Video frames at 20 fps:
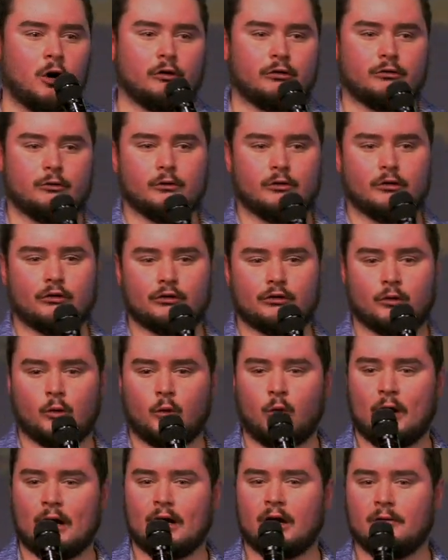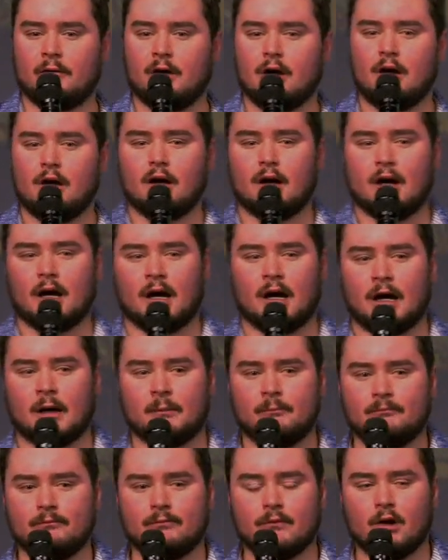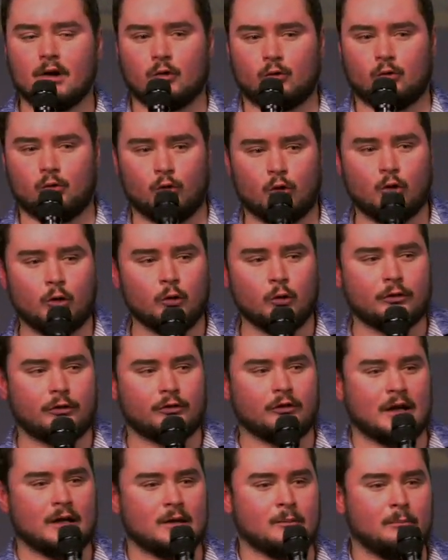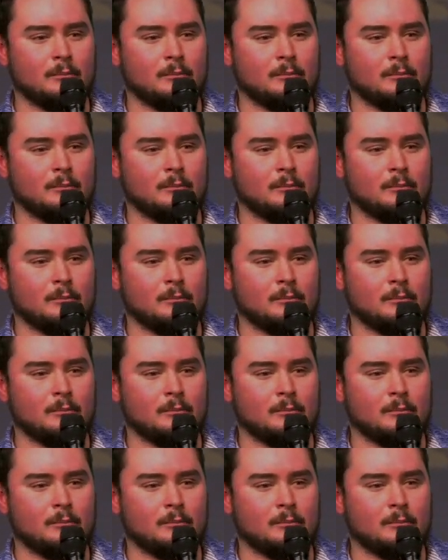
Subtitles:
through the story of Ruth and